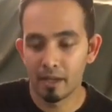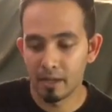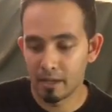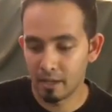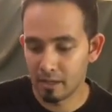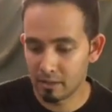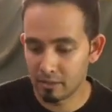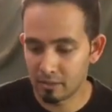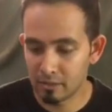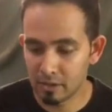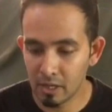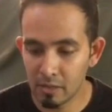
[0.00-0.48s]

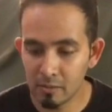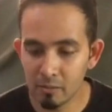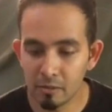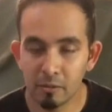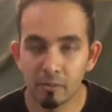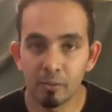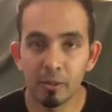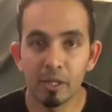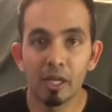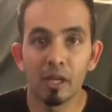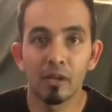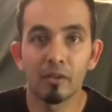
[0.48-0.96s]
the same
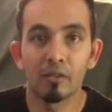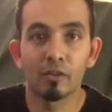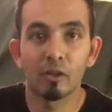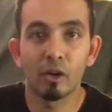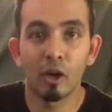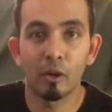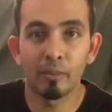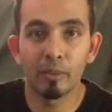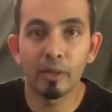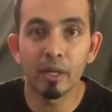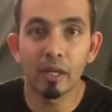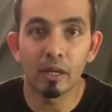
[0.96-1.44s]
speed as
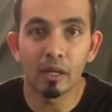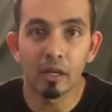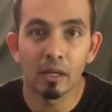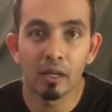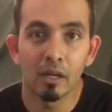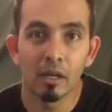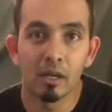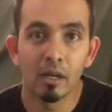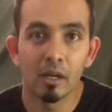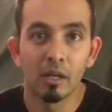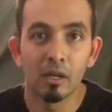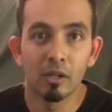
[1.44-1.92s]
top gear.
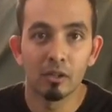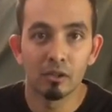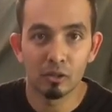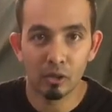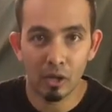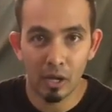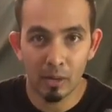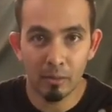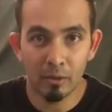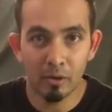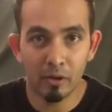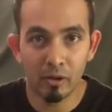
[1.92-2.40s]
So
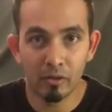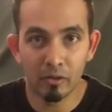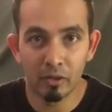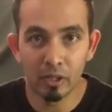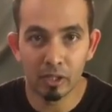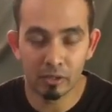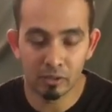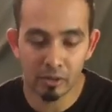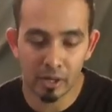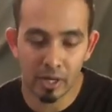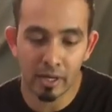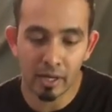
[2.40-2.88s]
I'm in
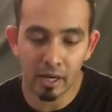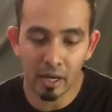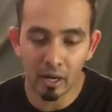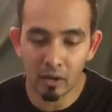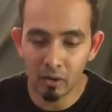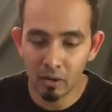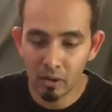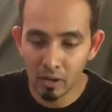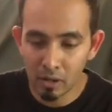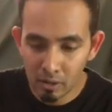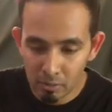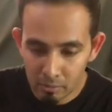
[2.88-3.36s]
reverse right
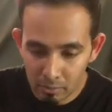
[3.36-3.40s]
now,